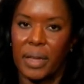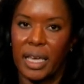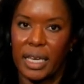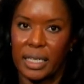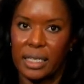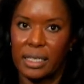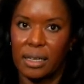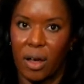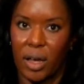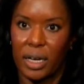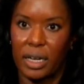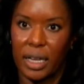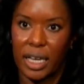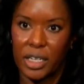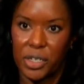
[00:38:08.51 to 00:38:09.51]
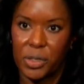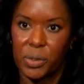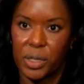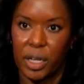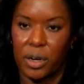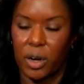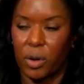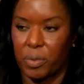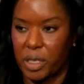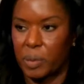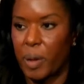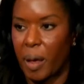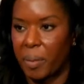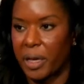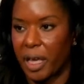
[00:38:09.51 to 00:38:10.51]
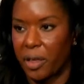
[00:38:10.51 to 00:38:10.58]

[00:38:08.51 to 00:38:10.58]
is on issues that are this public